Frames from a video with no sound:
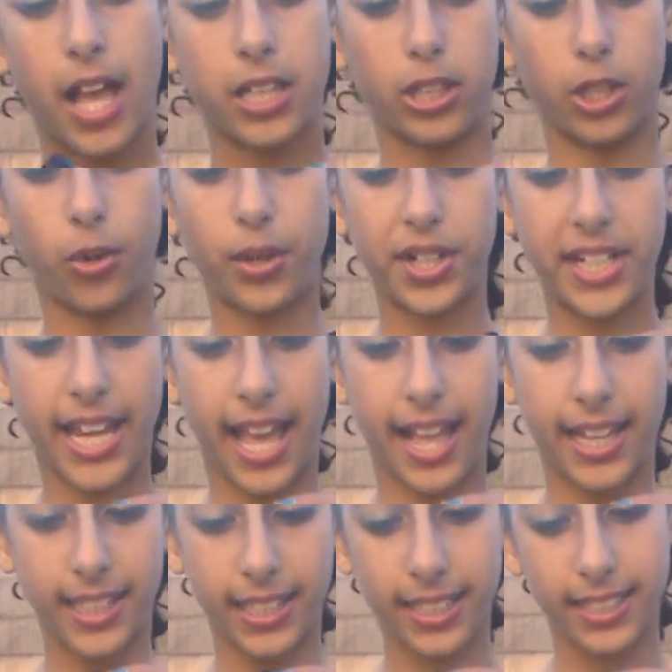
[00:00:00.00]

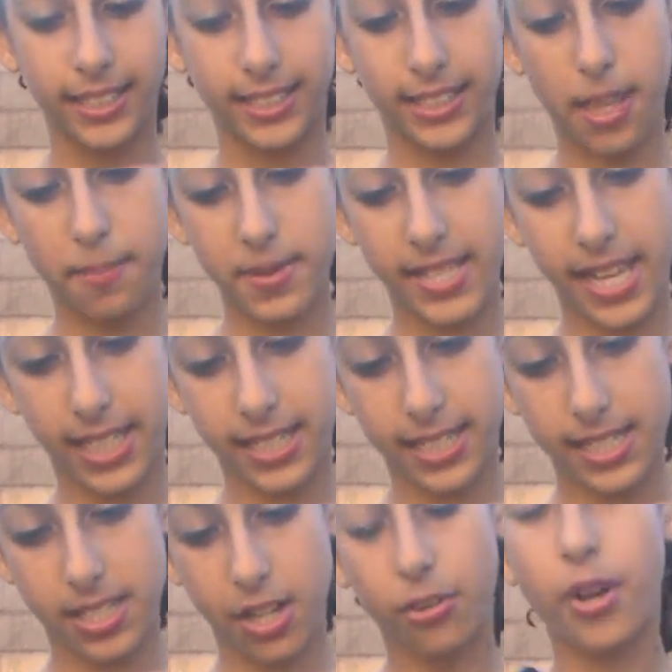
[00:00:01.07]
L'Oreal
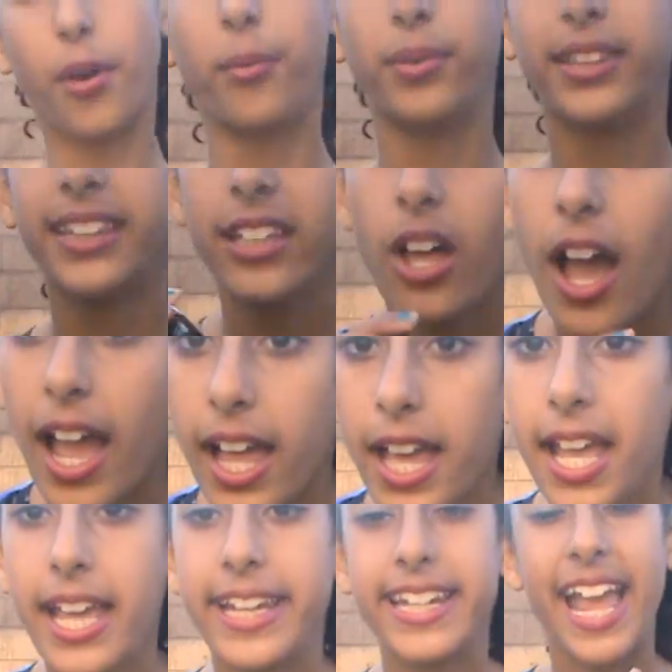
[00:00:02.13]
lipsticks. Oh no,
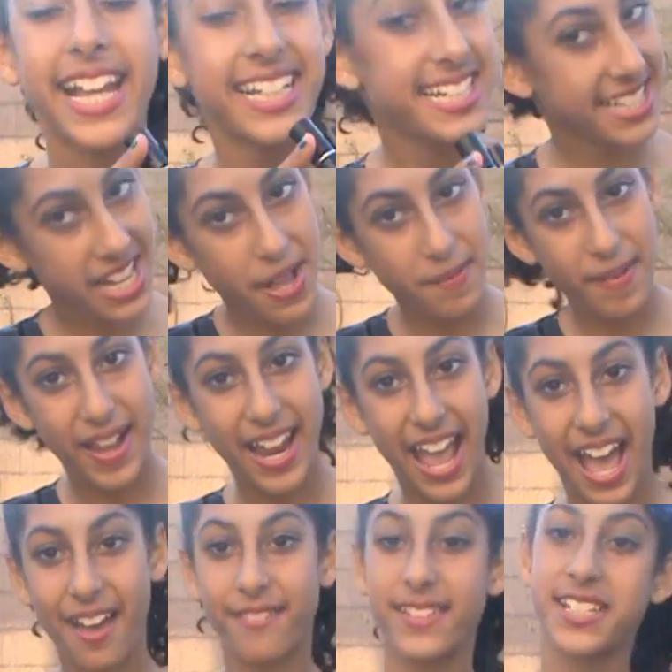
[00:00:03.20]
next up I
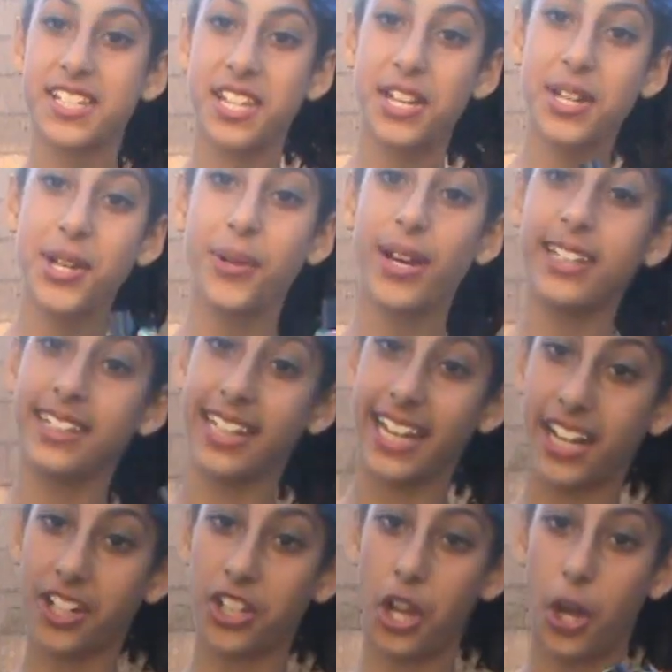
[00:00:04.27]
have two
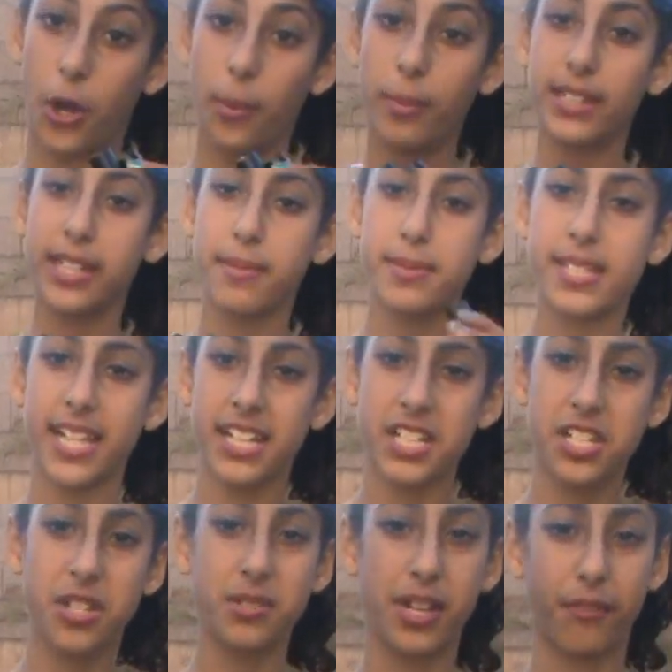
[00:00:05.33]
Lancôme
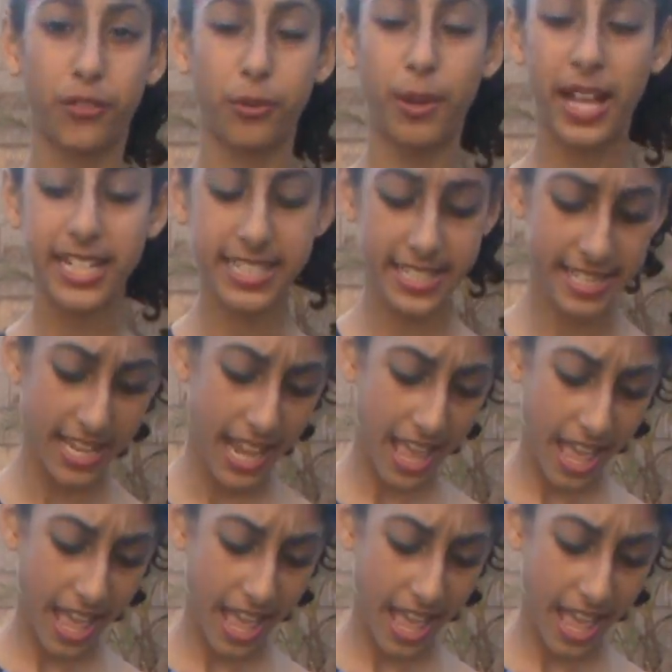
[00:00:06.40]
lipsticks, two different ones.